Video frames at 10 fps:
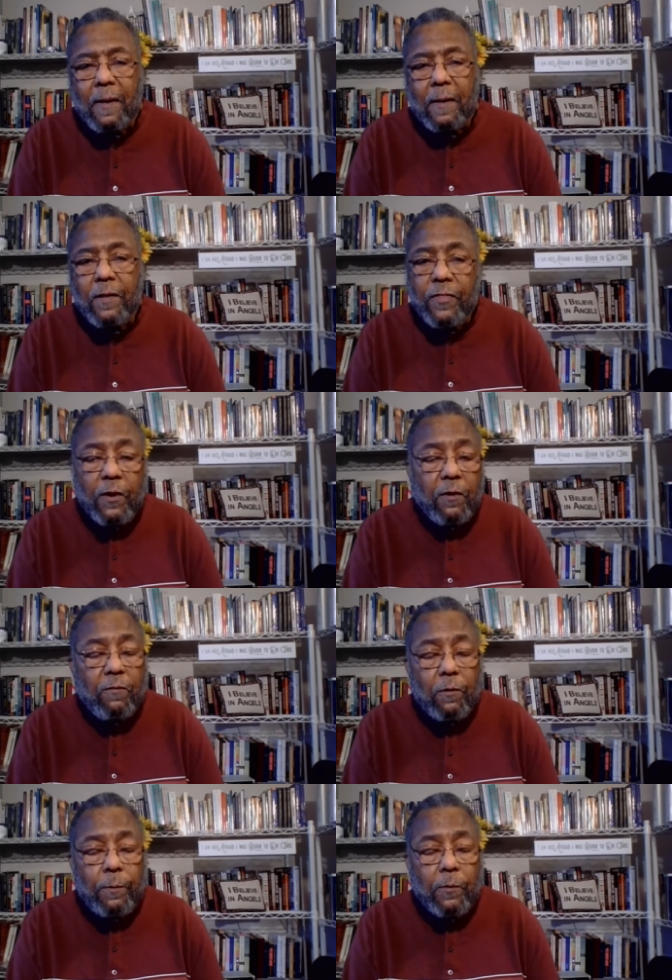The third
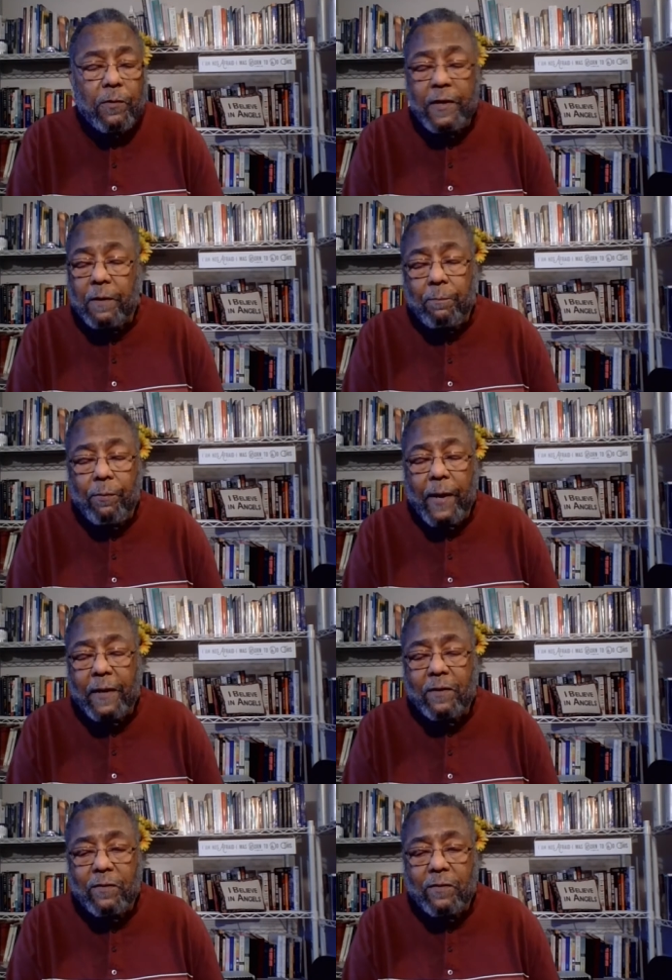group, who didn't practice,